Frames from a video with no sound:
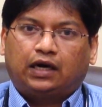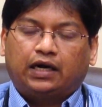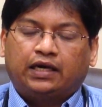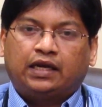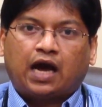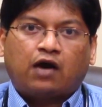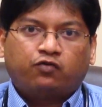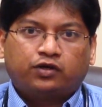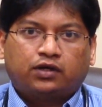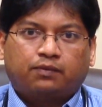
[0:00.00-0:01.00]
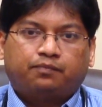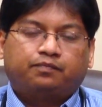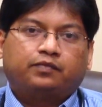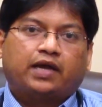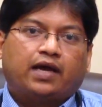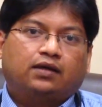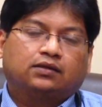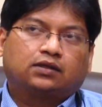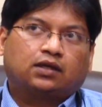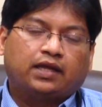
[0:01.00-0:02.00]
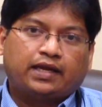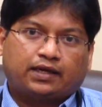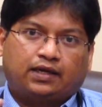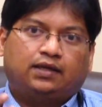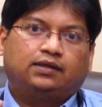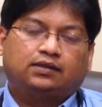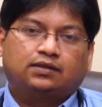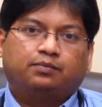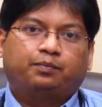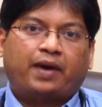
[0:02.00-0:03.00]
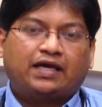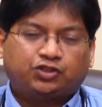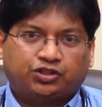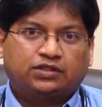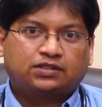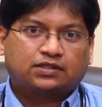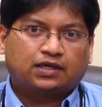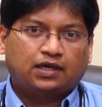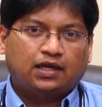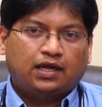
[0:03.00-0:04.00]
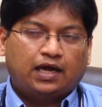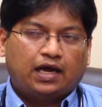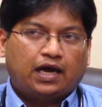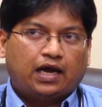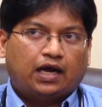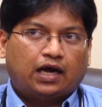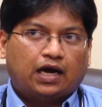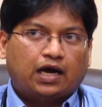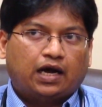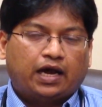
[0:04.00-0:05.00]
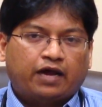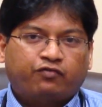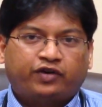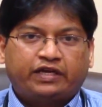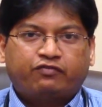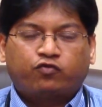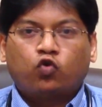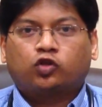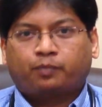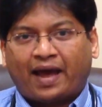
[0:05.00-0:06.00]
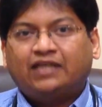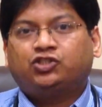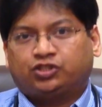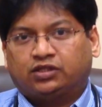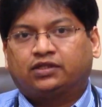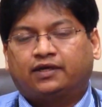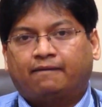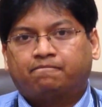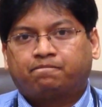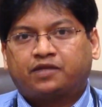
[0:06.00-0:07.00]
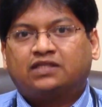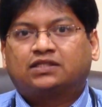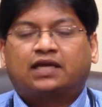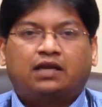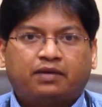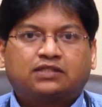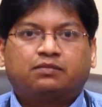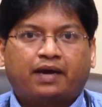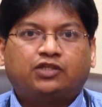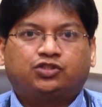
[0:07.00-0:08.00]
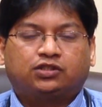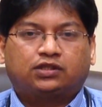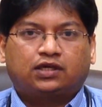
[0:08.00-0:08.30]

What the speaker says: In our clinic patients, every fourth patient is a telemedicine patient.